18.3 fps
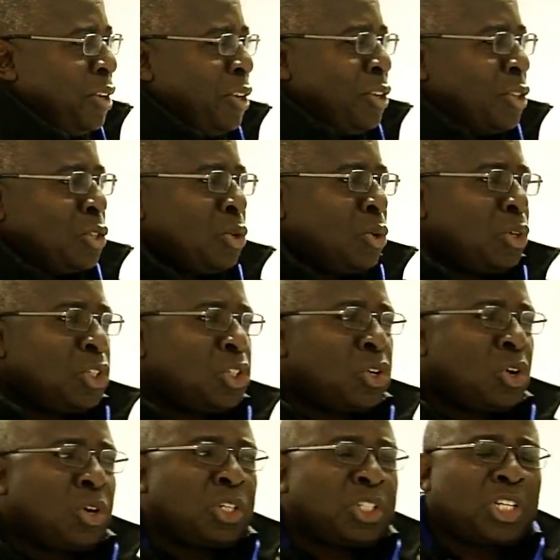saw
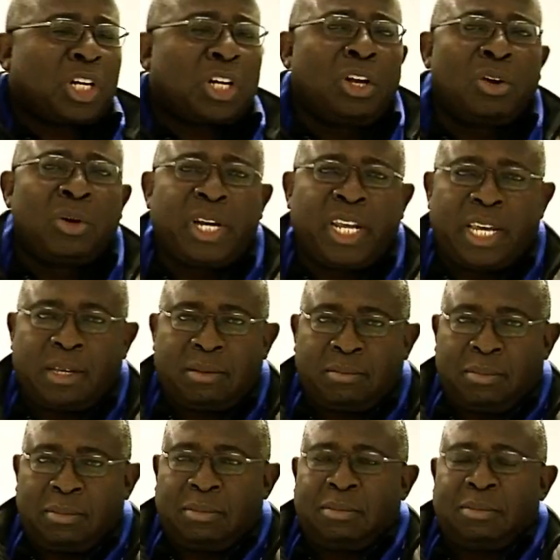George Clooney
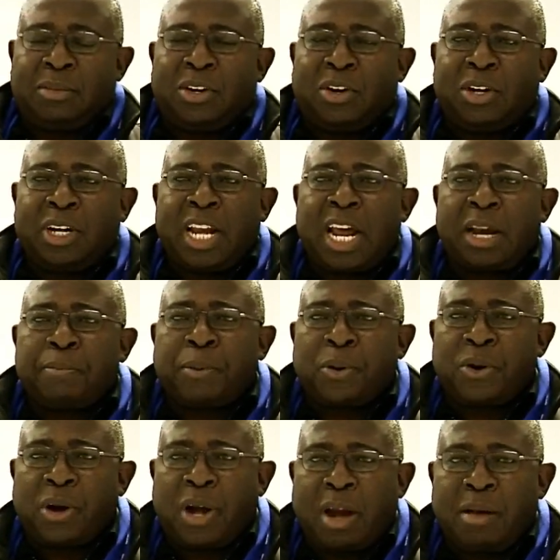on that
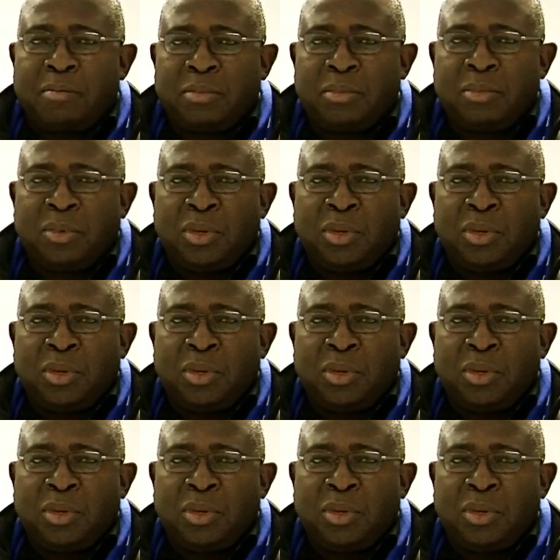program.